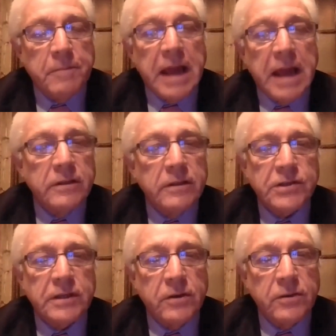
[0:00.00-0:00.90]

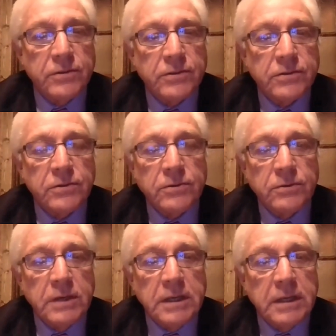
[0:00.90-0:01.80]
balancing those
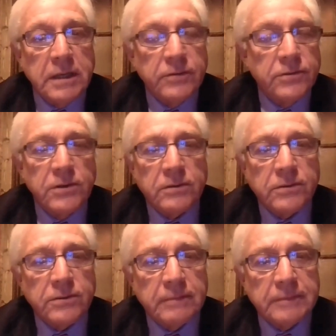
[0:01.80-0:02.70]
two
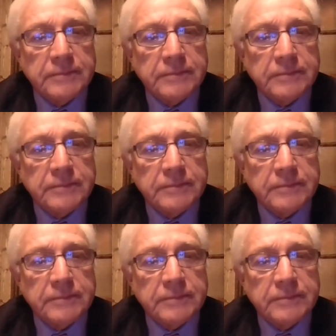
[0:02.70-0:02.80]
concerns?